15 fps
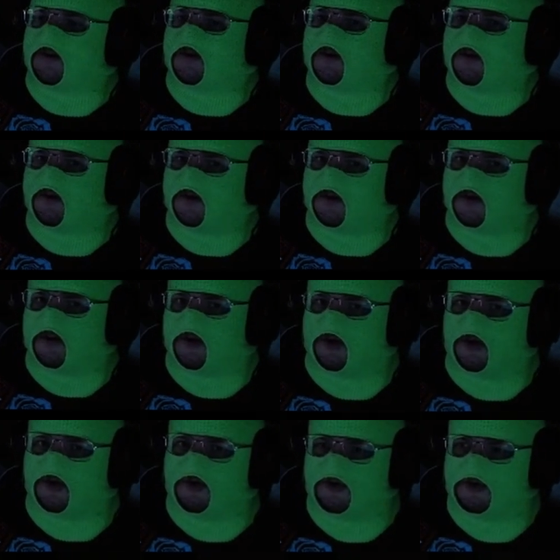
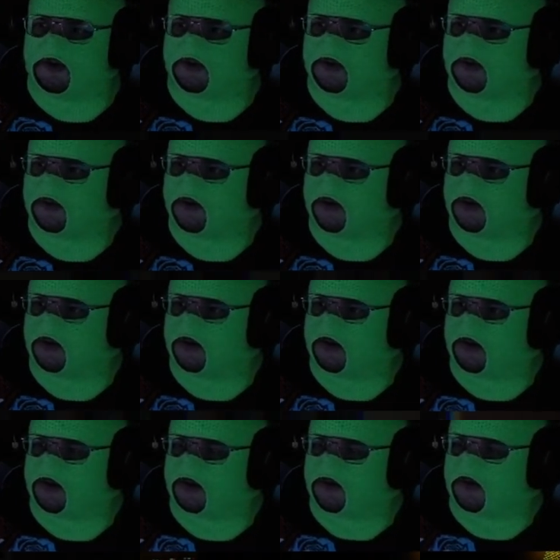Carlos?
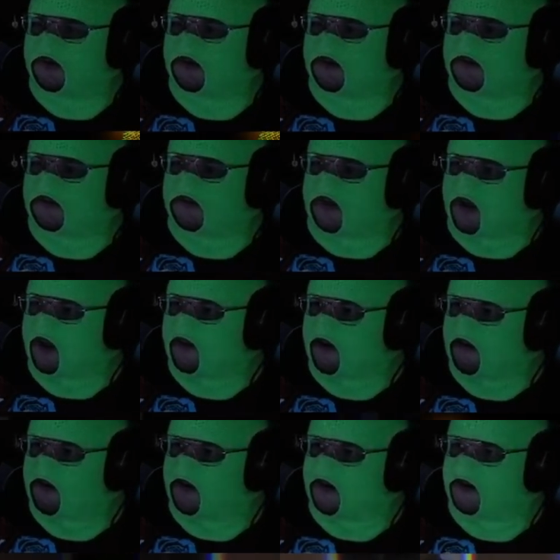Damn,
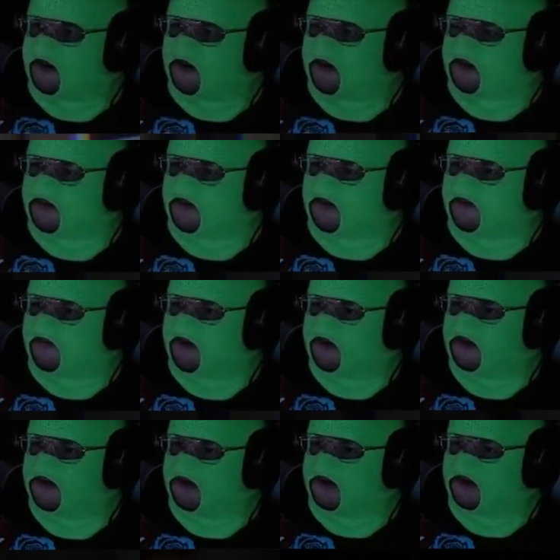I went on an
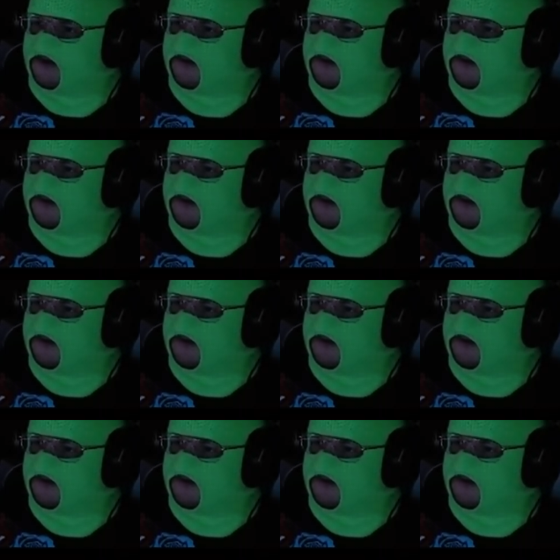adventure.